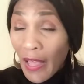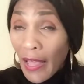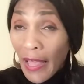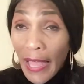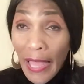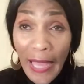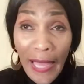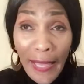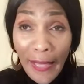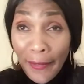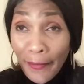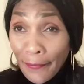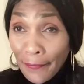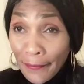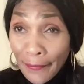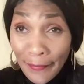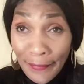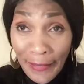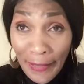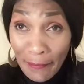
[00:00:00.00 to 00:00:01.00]
I
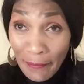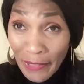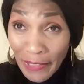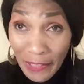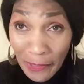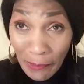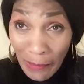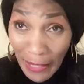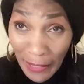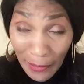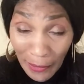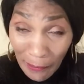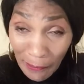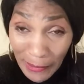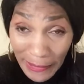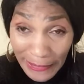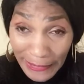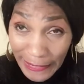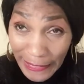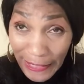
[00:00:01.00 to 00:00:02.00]
don't know that much about her
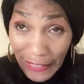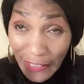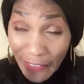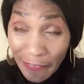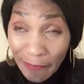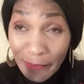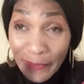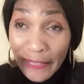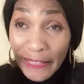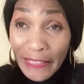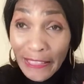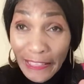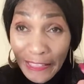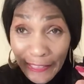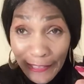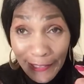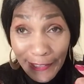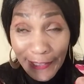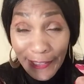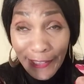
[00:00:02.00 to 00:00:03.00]
myself, but
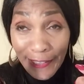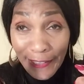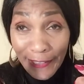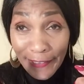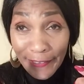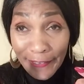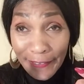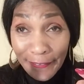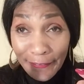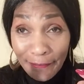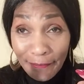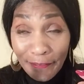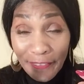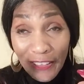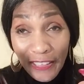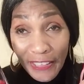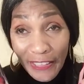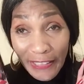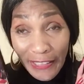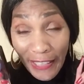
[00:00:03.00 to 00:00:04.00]
honey,
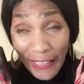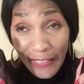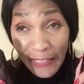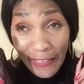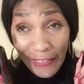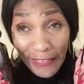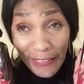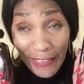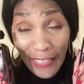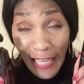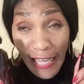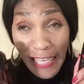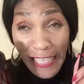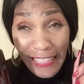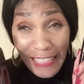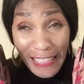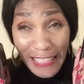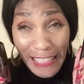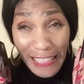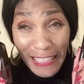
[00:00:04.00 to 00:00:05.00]
she has a
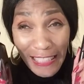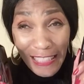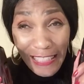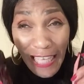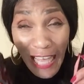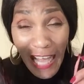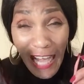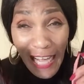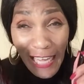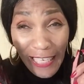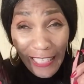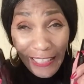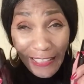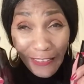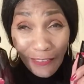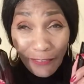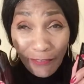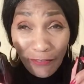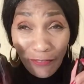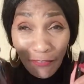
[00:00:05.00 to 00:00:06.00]
nice design
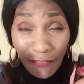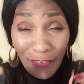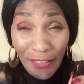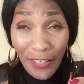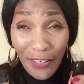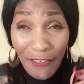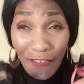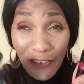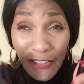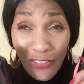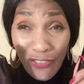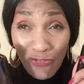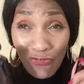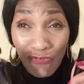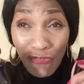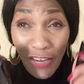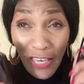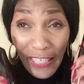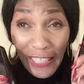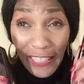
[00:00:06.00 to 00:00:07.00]
of fragrance
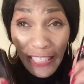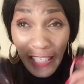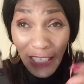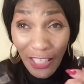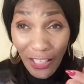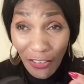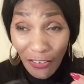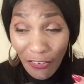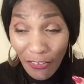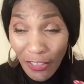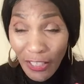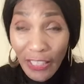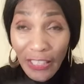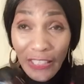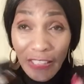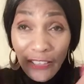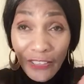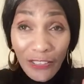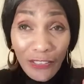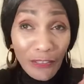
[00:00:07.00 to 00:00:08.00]
right here.
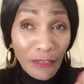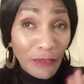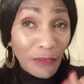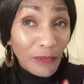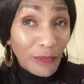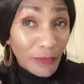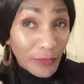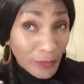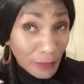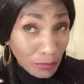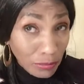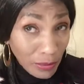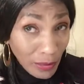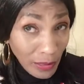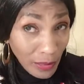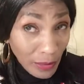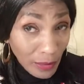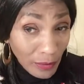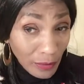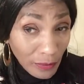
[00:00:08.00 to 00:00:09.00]
The girl is
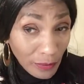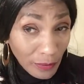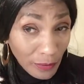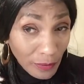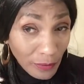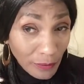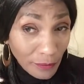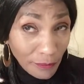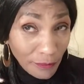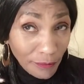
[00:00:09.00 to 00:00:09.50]
pleased.